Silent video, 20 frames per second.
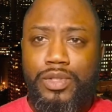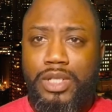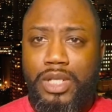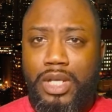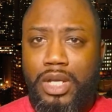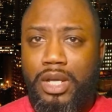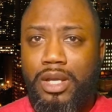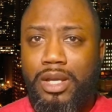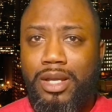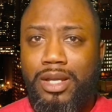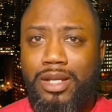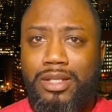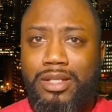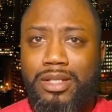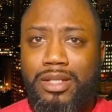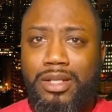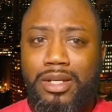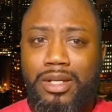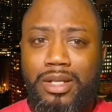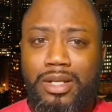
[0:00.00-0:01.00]

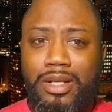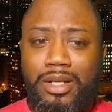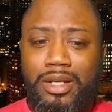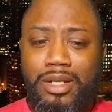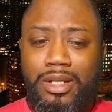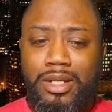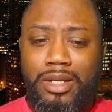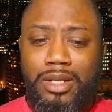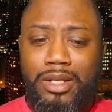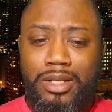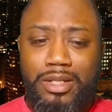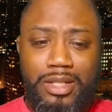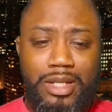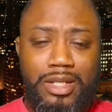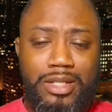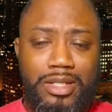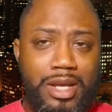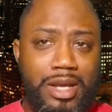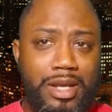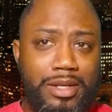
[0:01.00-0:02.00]
says. It
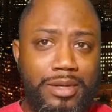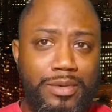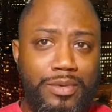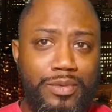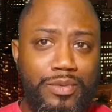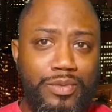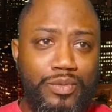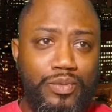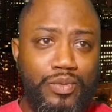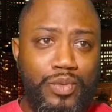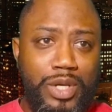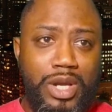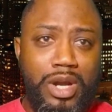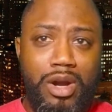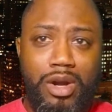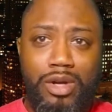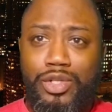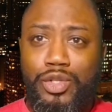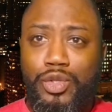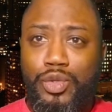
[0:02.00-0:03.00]
says that we
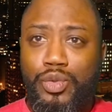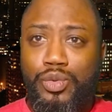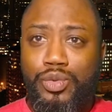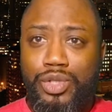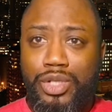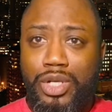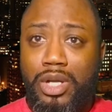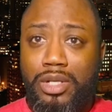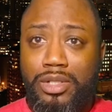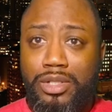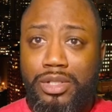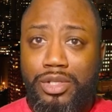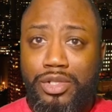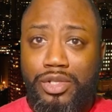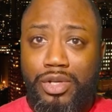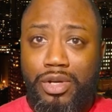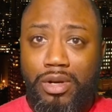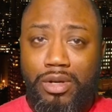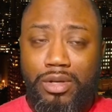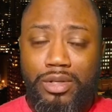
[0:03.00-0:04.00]
are to judge the
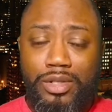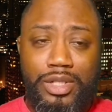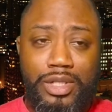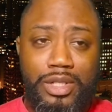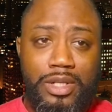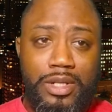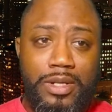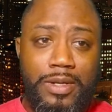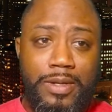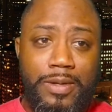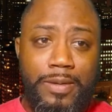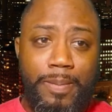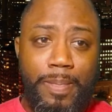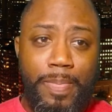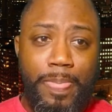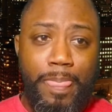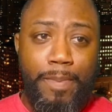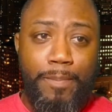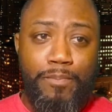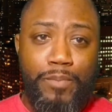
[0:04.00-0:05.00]
church
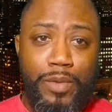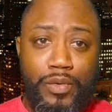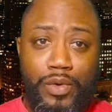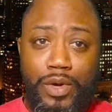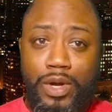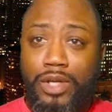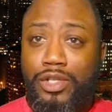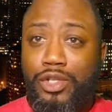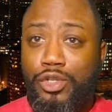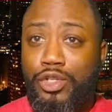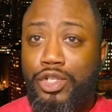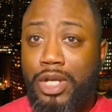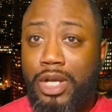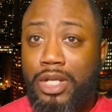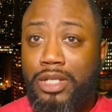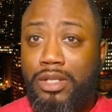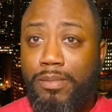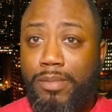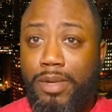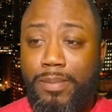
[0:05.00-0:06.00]
and we are to
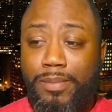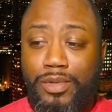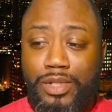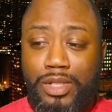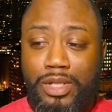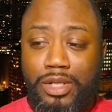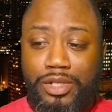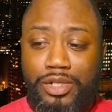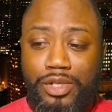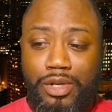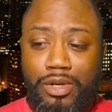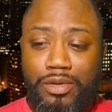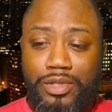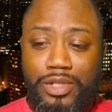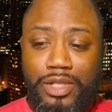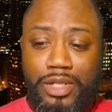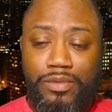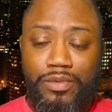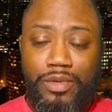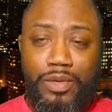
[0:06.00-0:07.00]
judge the members of the
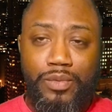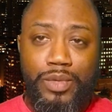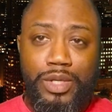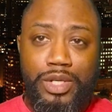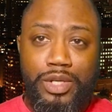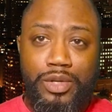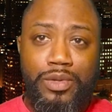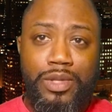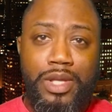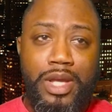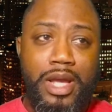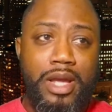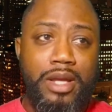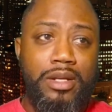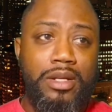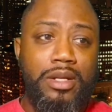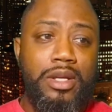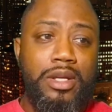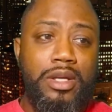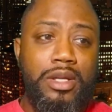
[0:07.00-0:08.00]
church and, and we do that
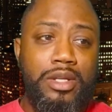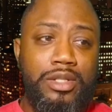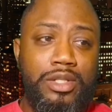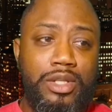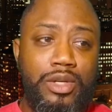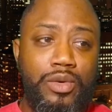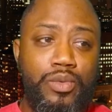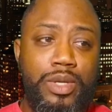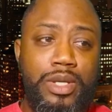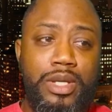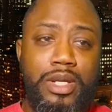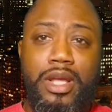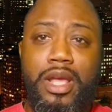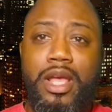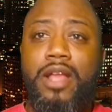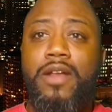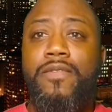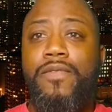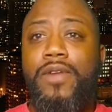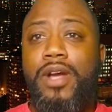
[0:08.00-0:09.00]
so we can
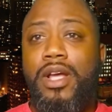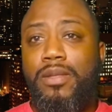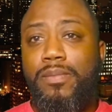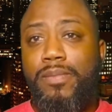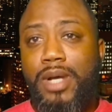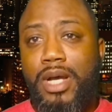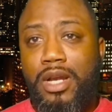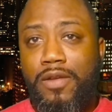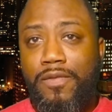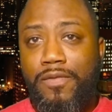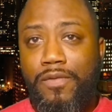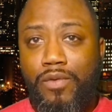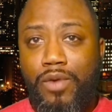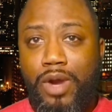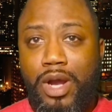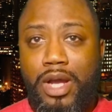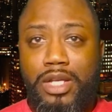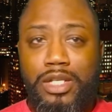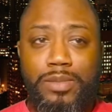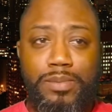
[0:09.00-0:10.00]
edify the body of
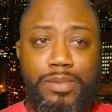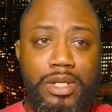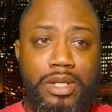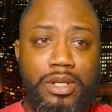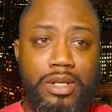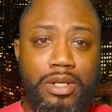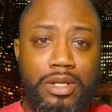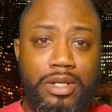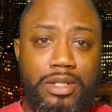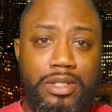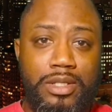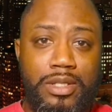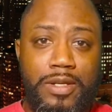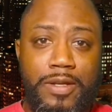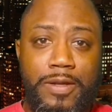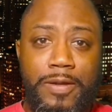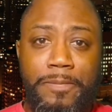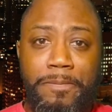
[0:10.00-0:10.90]
christ because